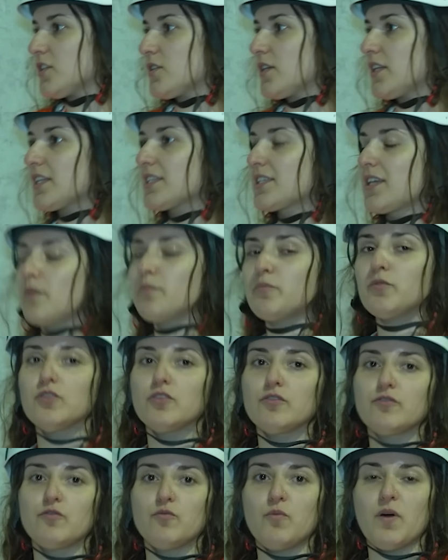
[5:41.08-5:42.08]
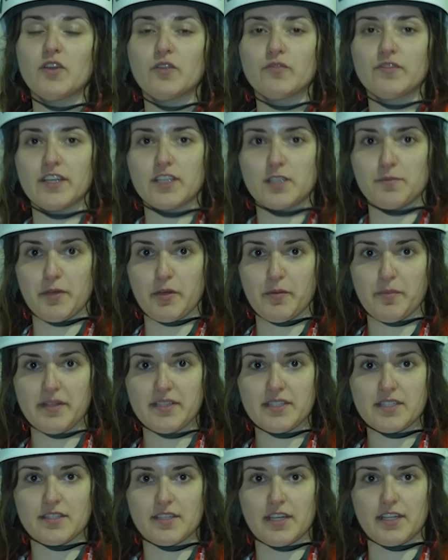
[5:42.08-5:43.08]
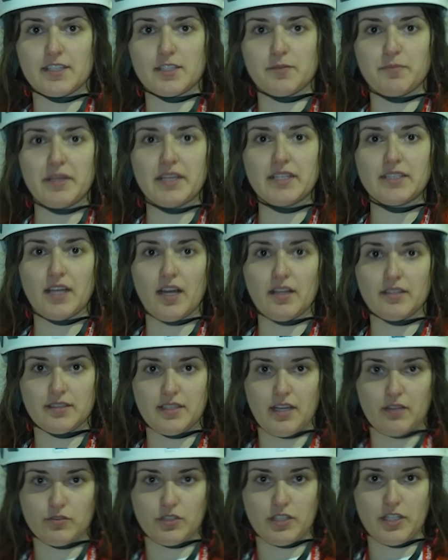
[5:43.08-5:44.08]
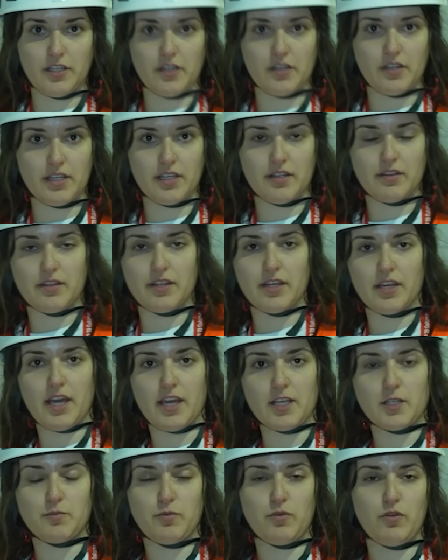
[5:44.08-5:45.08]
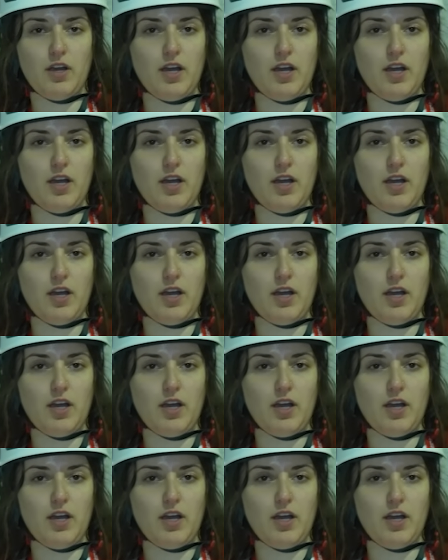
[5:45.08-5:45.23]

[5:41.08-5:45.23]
is an example of one of the experiments that's being done down here in the Äspö